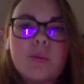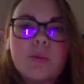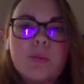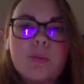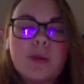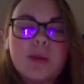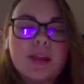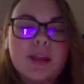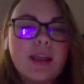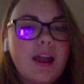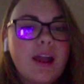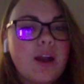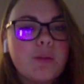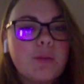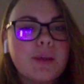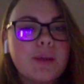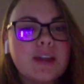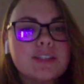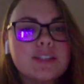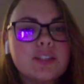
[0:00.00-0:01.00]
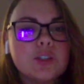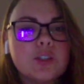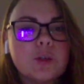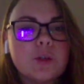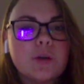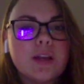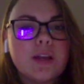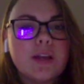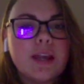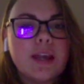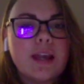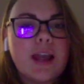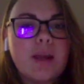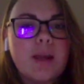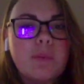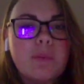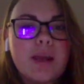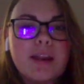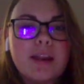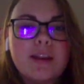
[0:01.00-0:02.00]
But yeah, I hope you guys enjoy.
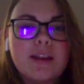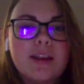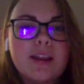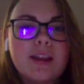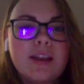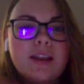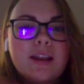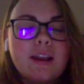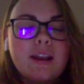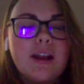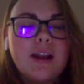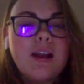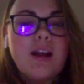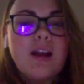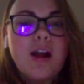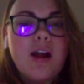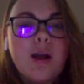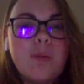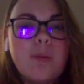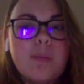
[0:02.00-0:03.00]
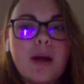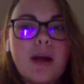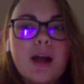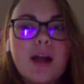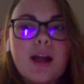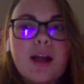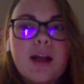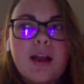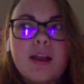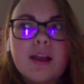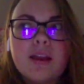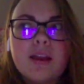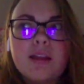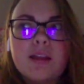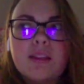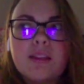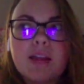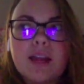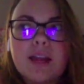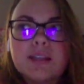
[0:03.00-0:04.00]
I'm editing my
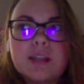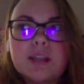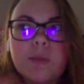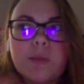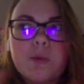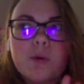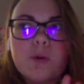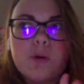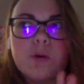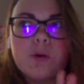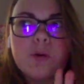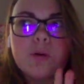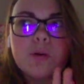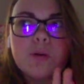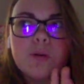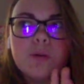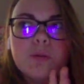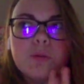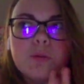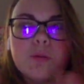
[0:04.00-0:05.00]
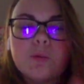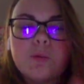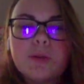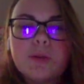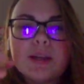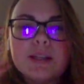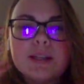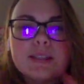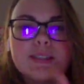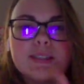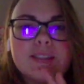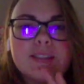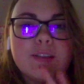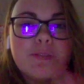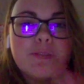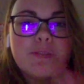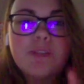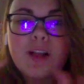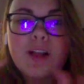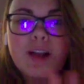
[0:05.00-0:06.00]
last couple weeks, the
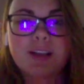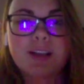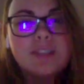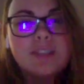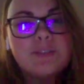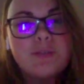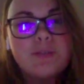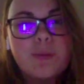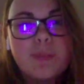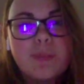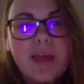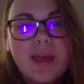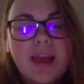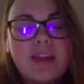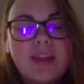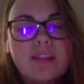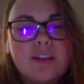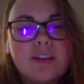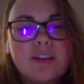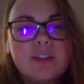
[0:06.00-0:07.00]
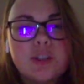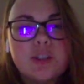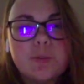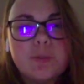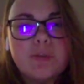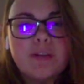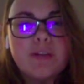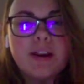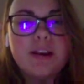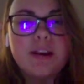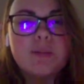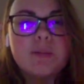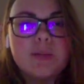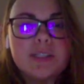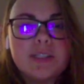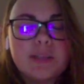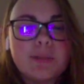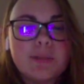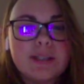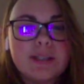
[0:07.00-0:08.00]
vlogs from that. They're super random
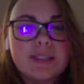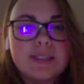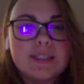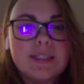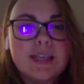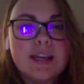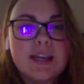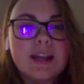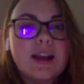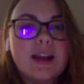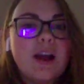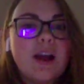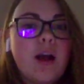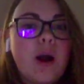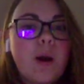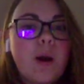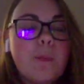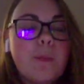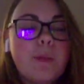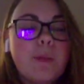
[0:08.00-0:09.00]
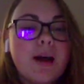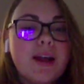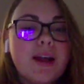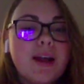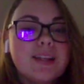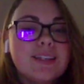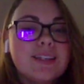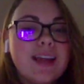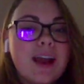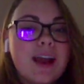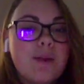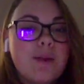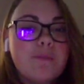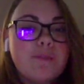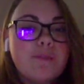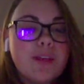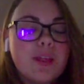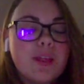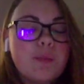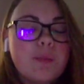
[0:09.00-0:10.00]
because I've been sick, but I'm
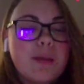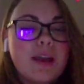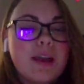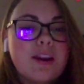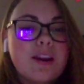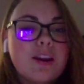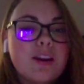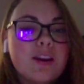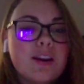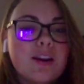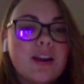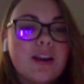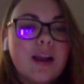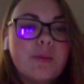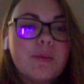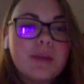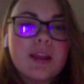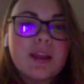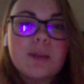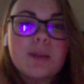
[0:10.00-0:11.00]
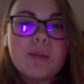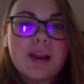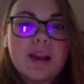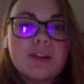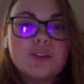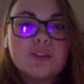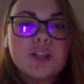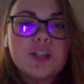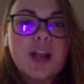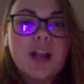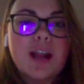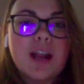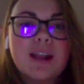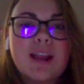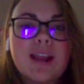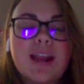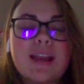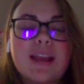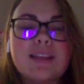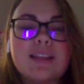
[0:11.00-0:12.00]
feeling better. I'm getting back on track,
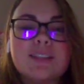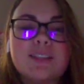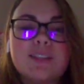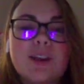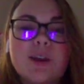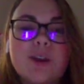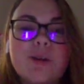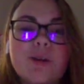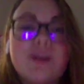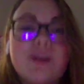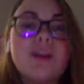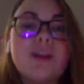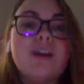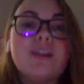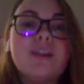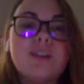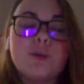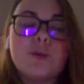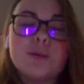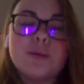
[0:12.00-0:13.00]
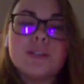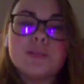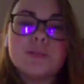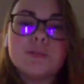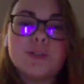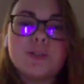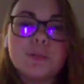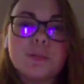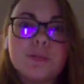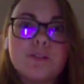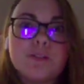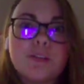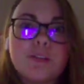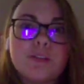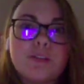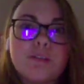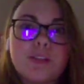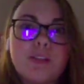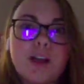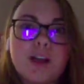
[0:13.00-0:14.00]
and so there'll be some super
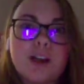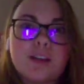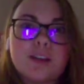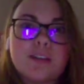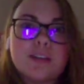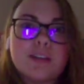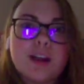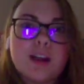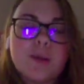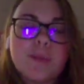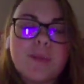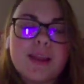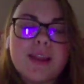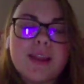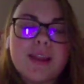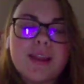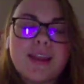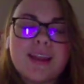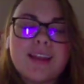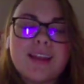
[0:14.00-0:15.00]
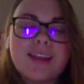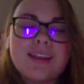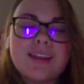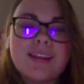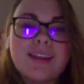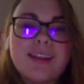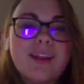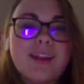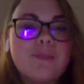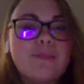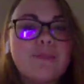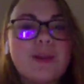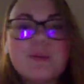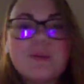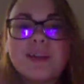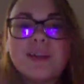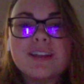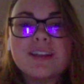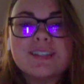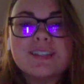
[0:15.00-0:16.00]
fun vlogs coming, and yeah, hope
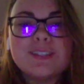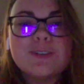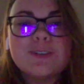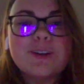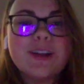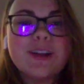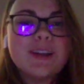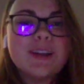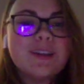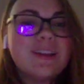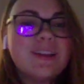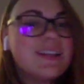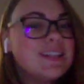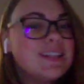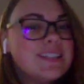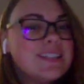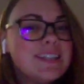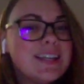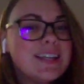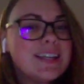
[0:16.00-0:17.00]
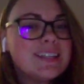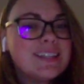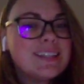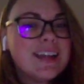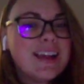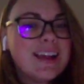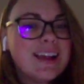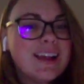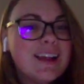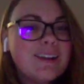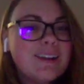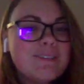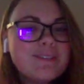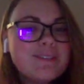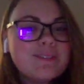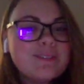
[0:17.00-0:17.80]
you guys enjoy. Stay safe.